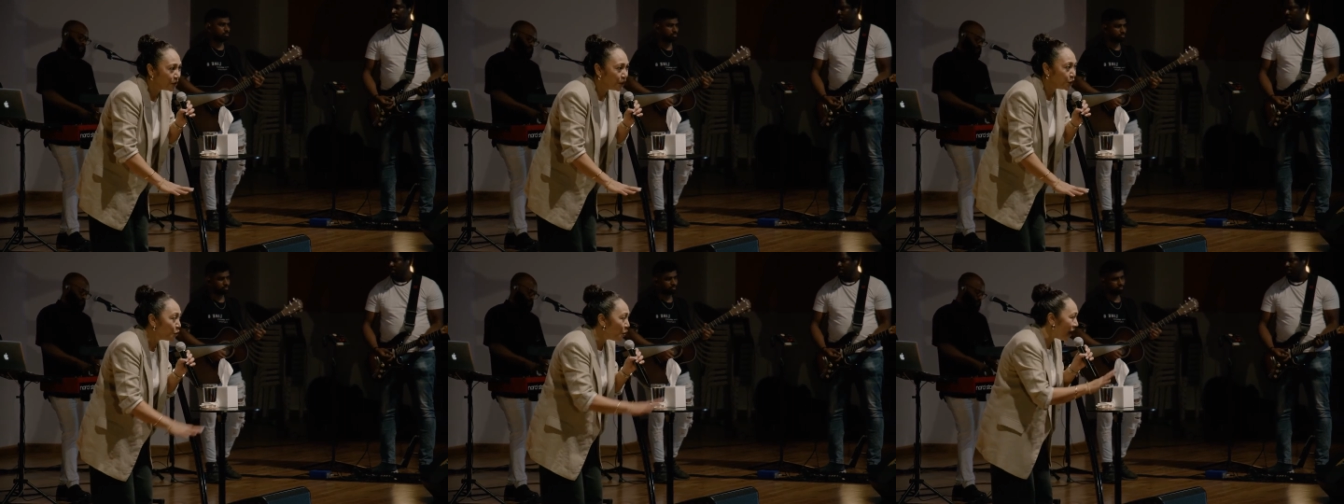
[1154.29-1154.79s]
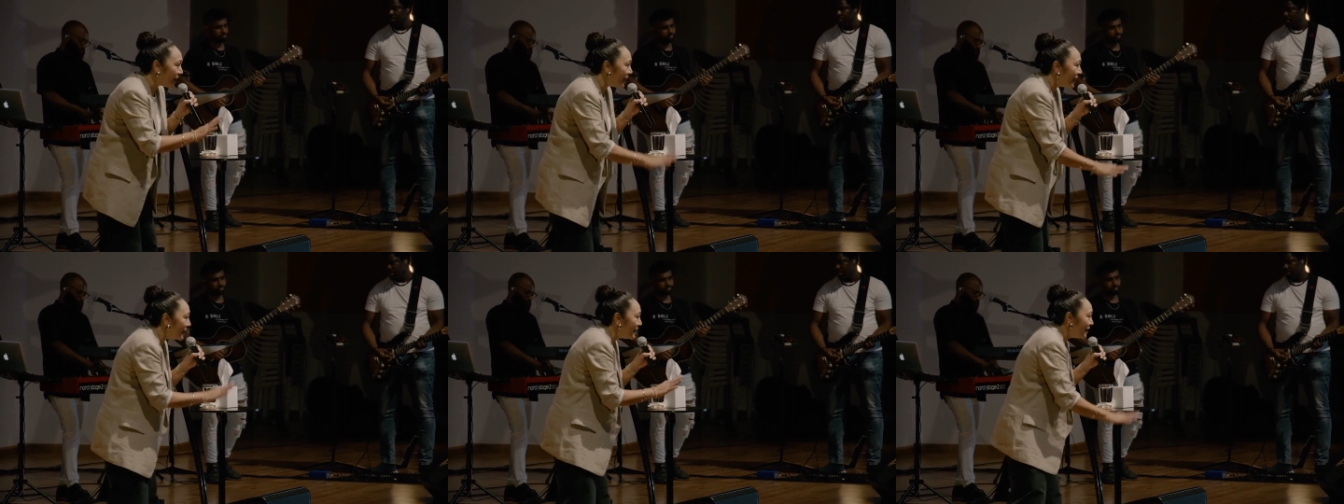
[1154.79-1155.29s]
You are
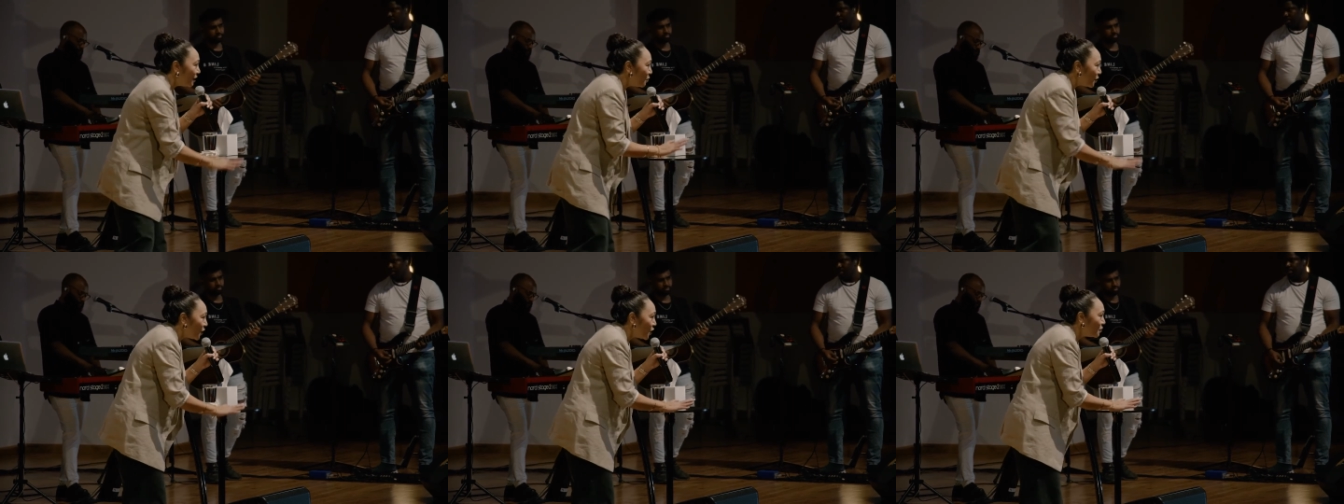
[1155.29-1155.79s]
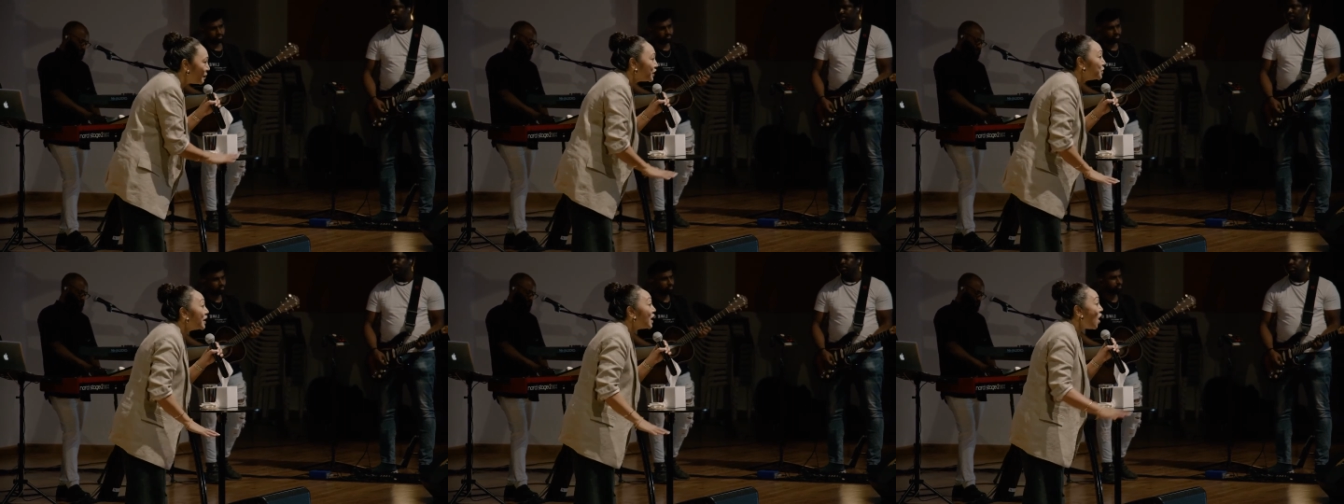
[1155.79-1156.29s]
in the world, but you
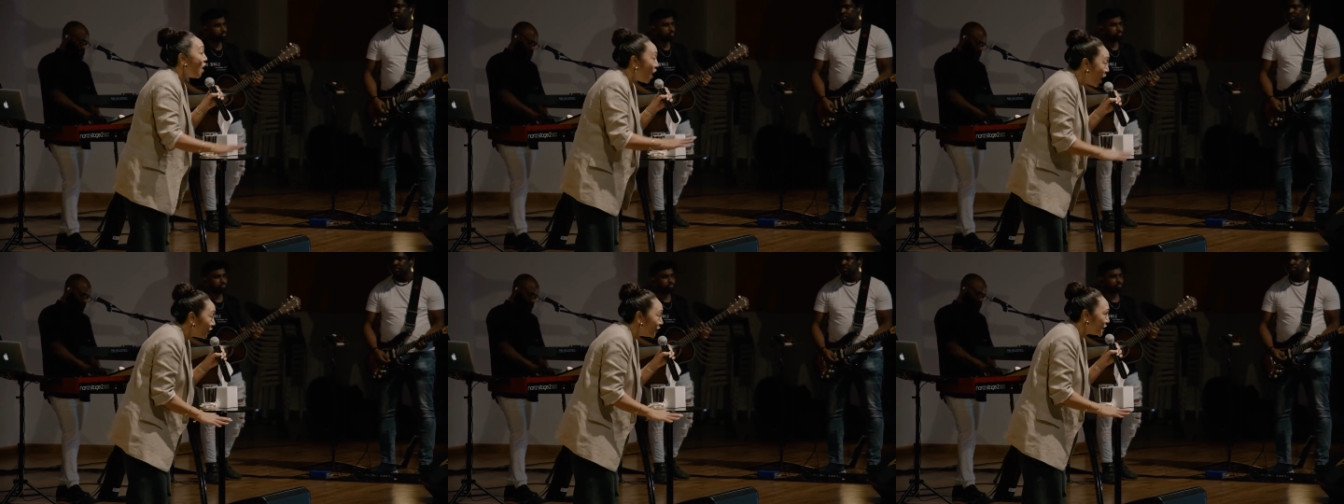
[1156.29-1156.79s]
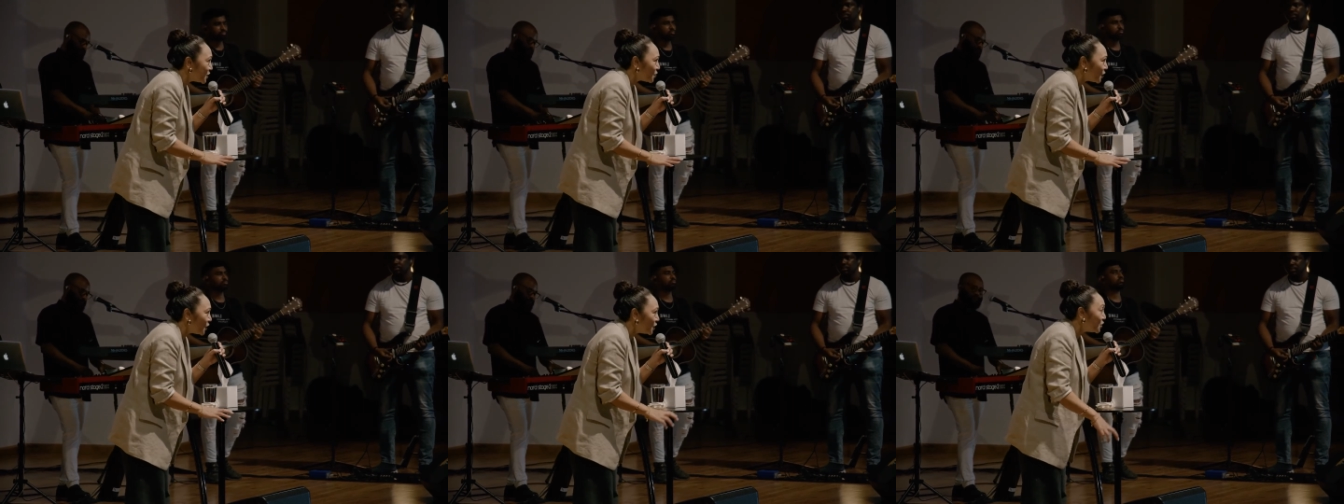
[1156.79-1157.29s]
are not of this world.